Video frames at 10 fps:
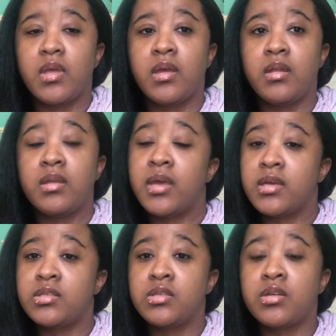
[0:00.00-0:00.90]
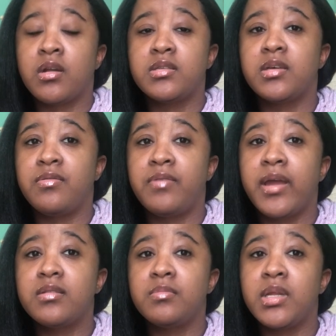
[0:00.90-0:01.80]
It, yeah, it's just starting to
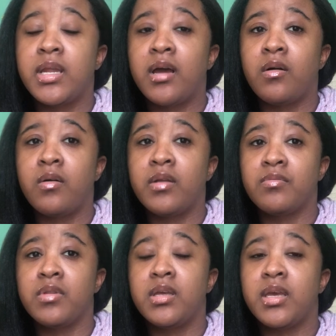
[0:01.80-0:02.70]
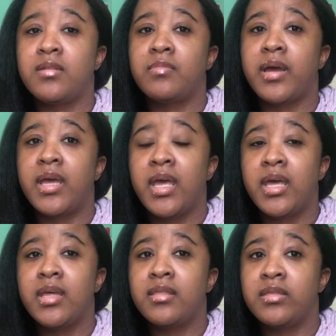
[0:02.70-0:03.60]
affect me now and really get in my
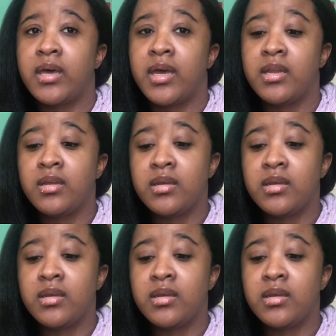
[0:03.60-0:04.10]
head that